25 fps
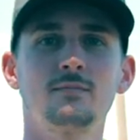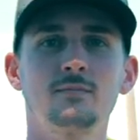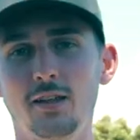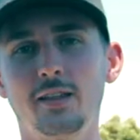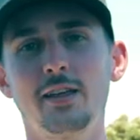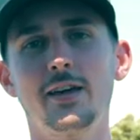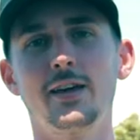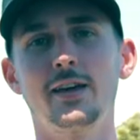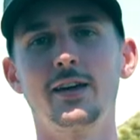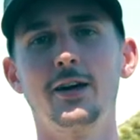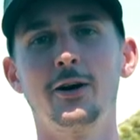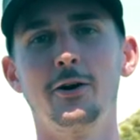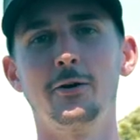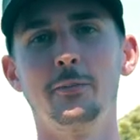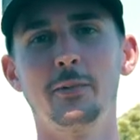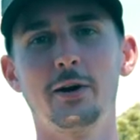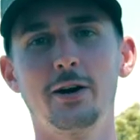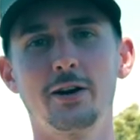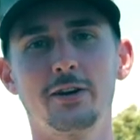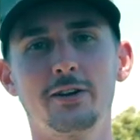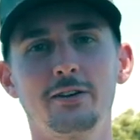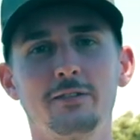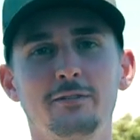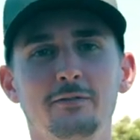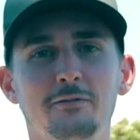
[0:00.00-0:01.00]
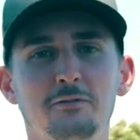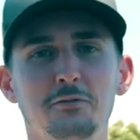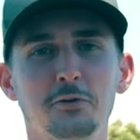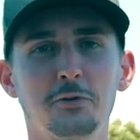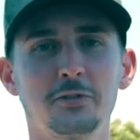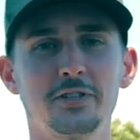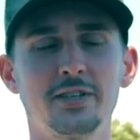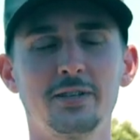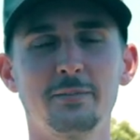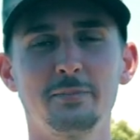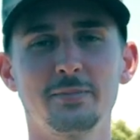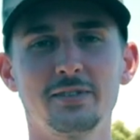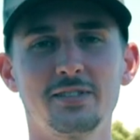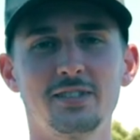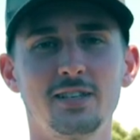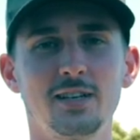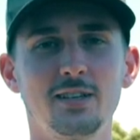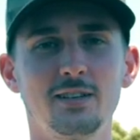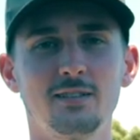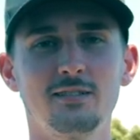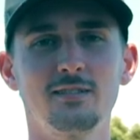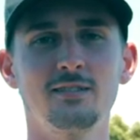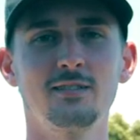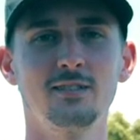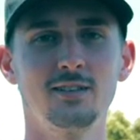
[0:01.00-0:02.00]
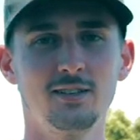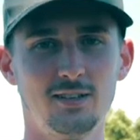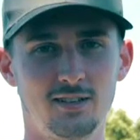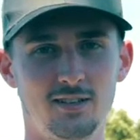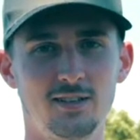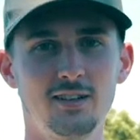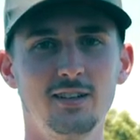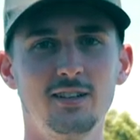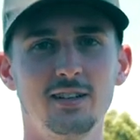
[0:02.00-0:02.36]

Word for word: There you go, American 14%. Yeah.